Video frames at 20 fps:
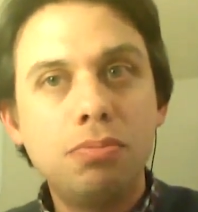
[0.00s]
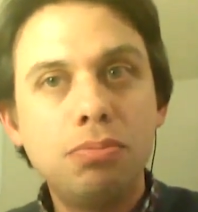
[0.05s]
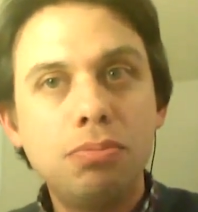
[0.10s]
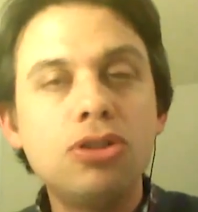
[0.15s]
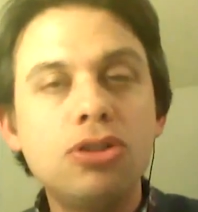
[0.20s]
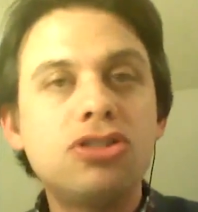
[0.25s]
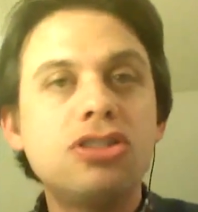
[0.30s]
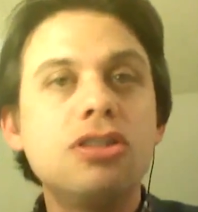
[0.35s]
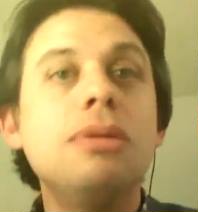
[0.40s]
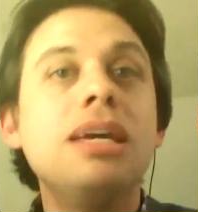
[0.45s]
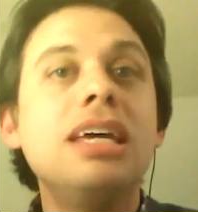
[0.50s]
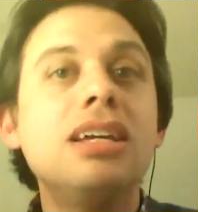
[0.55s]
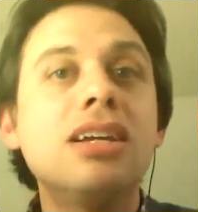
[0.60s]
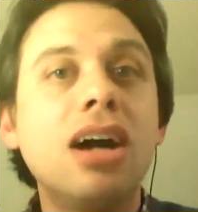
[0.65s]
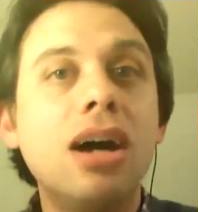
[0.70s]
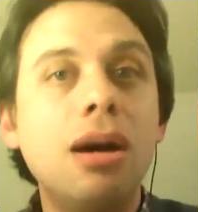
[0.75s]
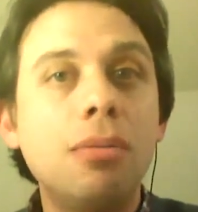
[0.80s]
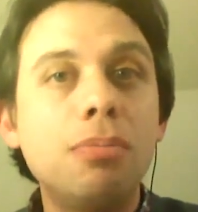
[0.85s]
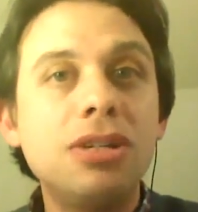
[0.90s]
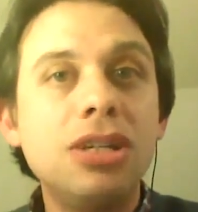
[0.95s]
puts them in
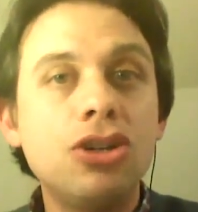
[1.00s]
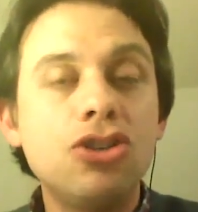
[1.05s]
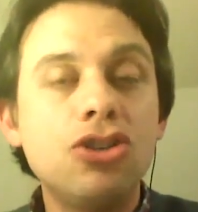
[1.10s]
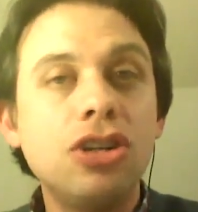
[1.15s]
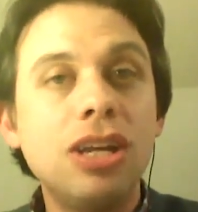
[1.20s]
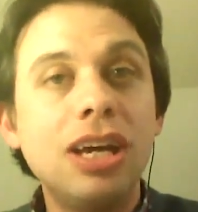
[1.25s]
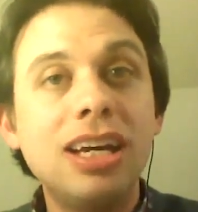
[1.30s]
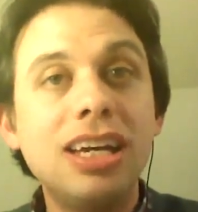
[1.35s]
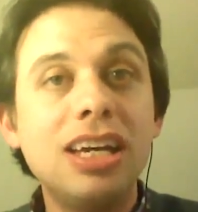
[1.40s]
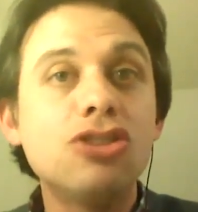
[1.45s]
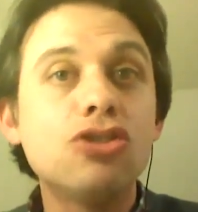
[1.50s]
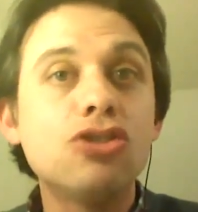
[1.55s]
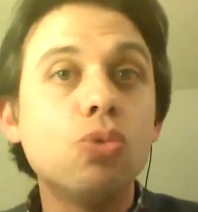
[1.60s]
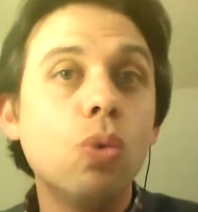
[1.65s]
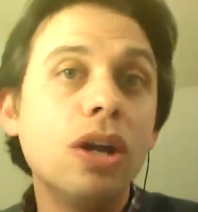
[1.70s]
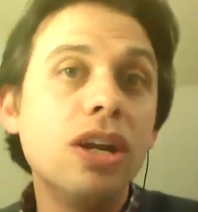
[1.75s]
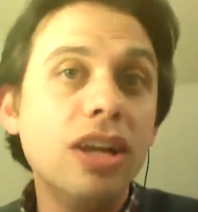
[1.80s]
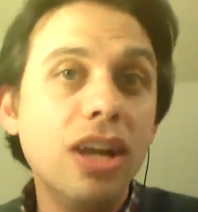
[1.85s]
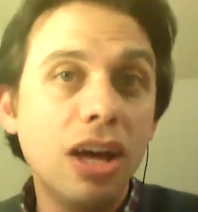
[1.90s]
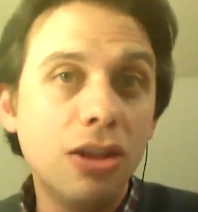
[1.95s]
competition against
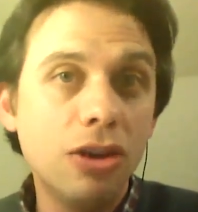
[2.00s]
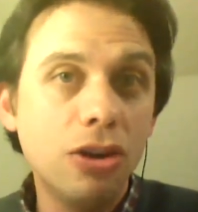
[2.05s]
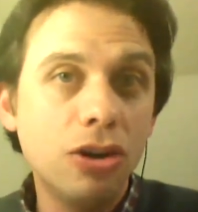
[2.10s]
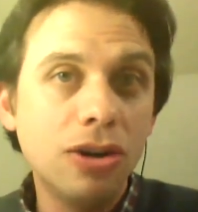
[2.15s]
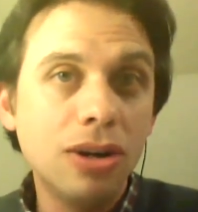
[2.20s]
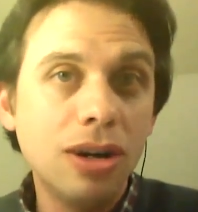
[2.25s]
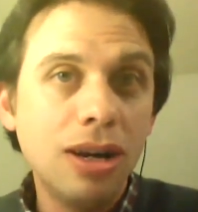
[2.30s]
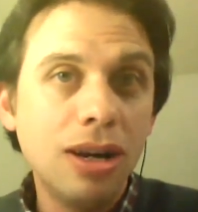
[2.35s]
one another.